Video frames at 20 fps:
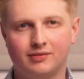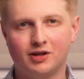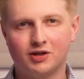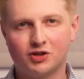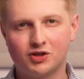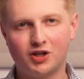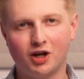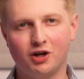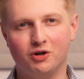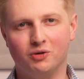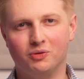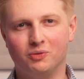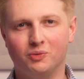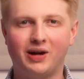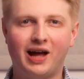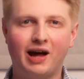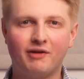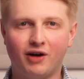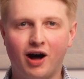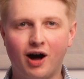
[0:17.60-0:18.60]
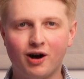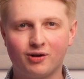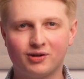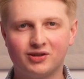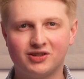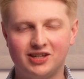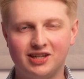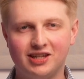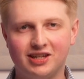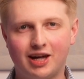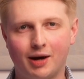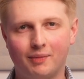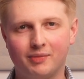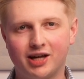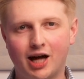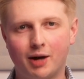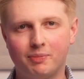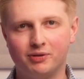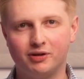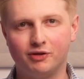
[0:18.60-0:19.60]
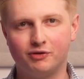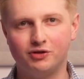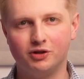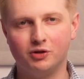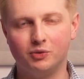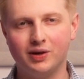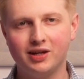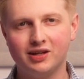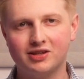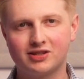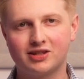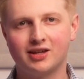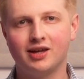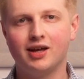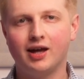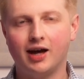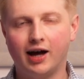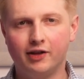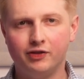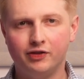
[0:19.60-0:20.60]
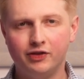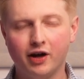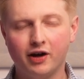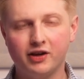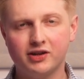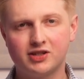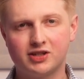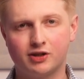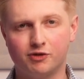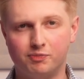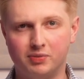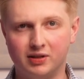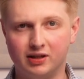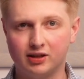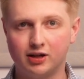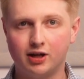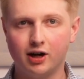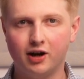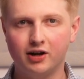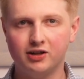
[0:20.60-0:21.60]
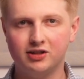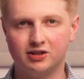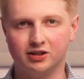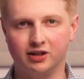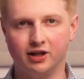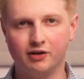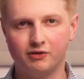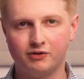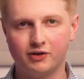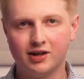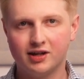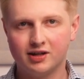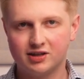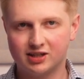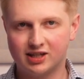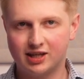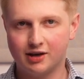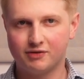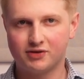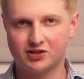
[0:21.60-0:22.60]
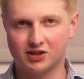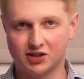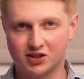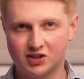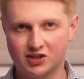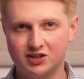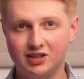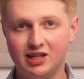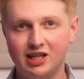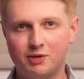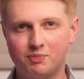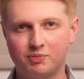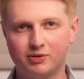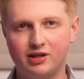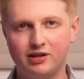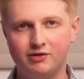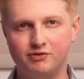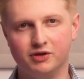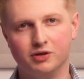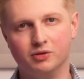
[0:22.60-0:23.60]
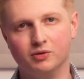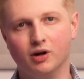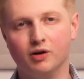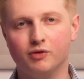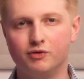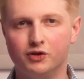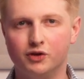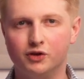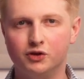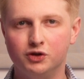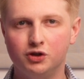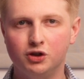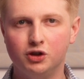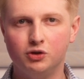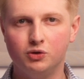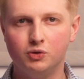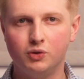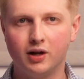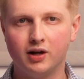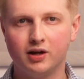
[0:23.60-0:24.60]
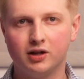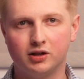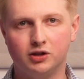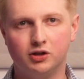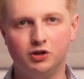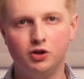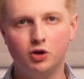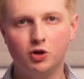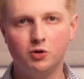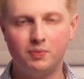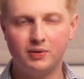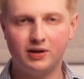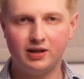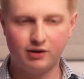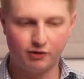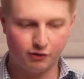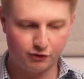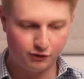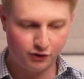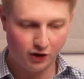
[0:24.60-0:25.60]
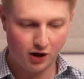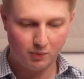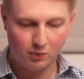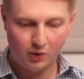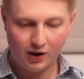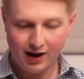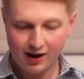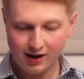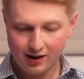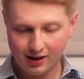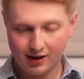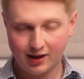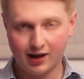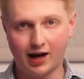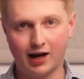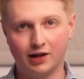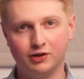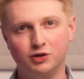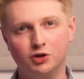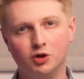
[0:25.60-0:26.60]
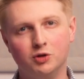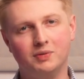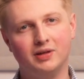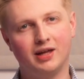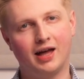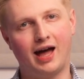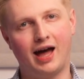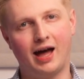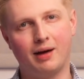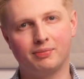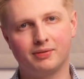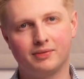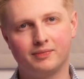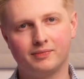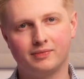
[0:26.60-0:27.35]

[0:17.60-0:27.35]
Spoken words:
So, we have R+T coming up in a few weeks, and Nice have been kind enough to give us a sneak preview of the new Yubii firmware and Yubii app.